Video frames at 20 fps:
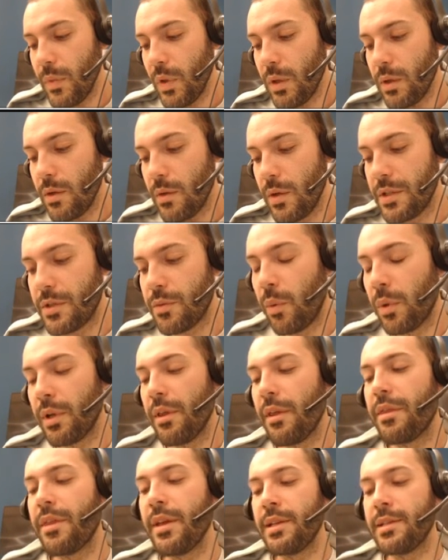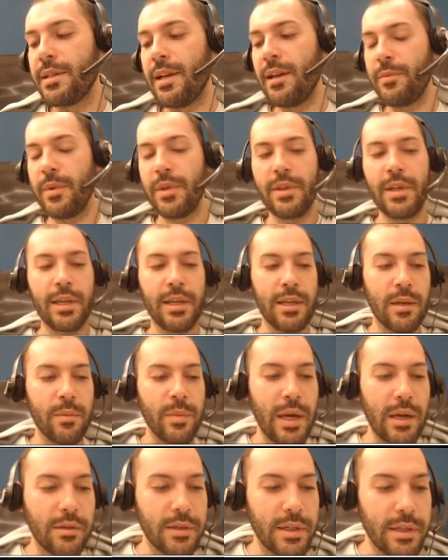it's one of the things that I've been thinking
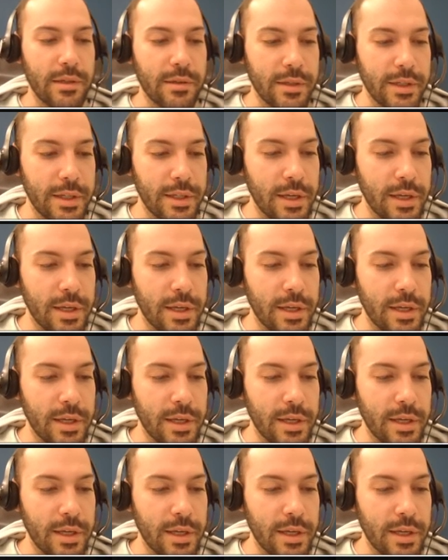about lately,